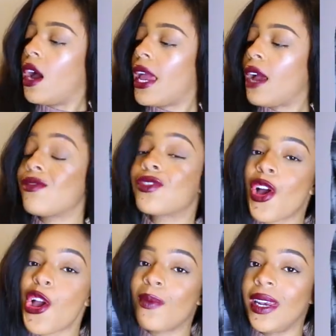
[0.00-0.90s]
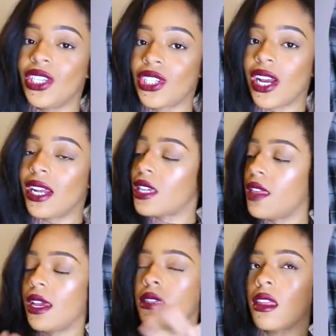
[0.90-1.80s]
I have so many shirts like
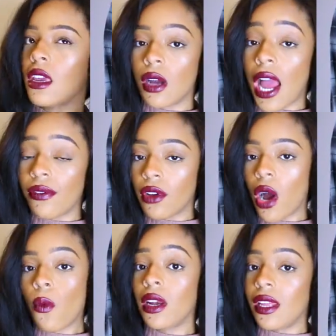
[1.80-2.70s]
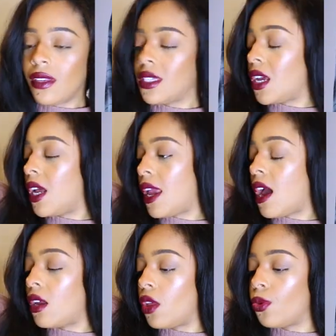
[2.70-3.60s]
this. I think I haven't got one in this color
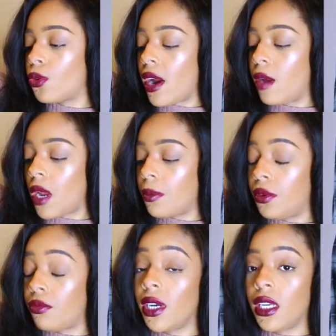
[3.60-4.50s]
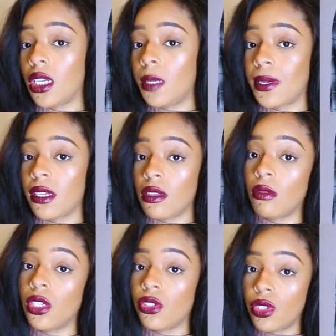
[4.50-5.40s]
yet, and I thought grey and black would be really good because
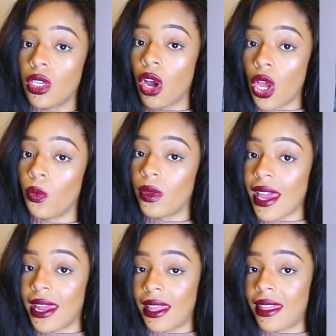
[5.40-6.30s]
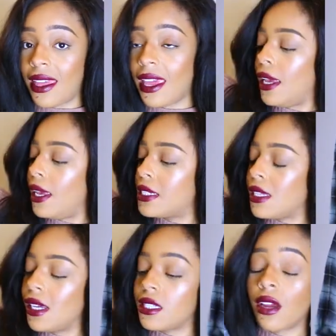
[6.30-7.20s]
it'll literally go with anything. It is
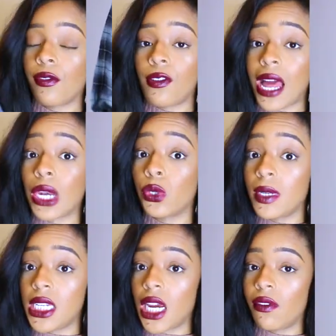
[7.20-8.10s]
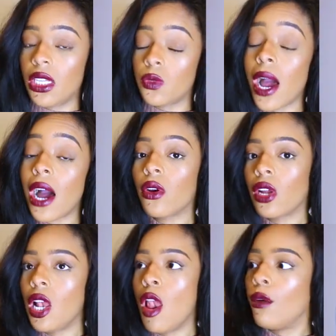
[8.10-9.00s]
in this like flannel material as well, and
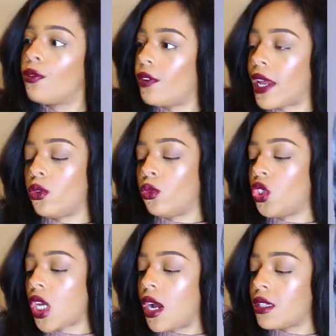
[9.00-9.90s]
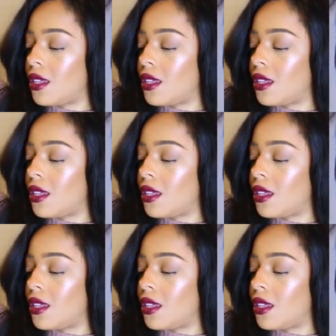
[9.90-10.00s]
I love flannel shirts.